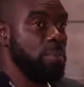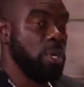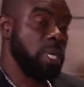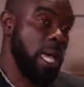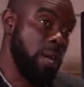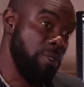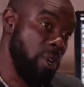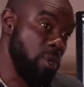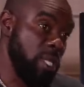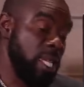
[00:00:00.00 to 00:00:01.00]
But
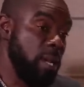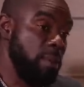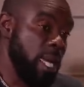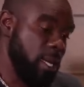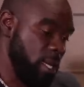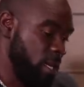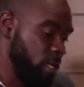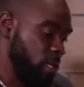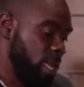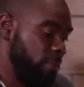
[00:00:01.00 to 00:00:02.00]
around Cell Block he
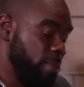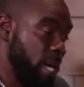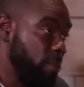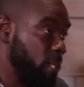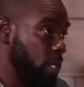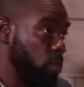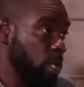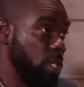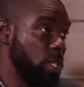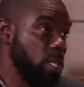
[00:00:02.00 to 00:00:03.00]
used to have Babsy
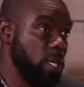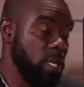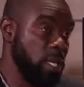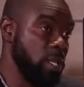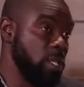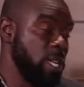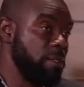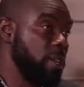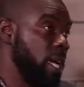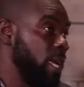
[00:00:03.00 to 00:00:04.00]
Twitch. Mm. He used to
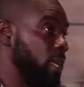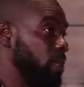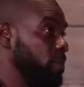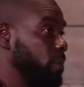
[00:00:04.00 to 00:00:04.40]
have Al.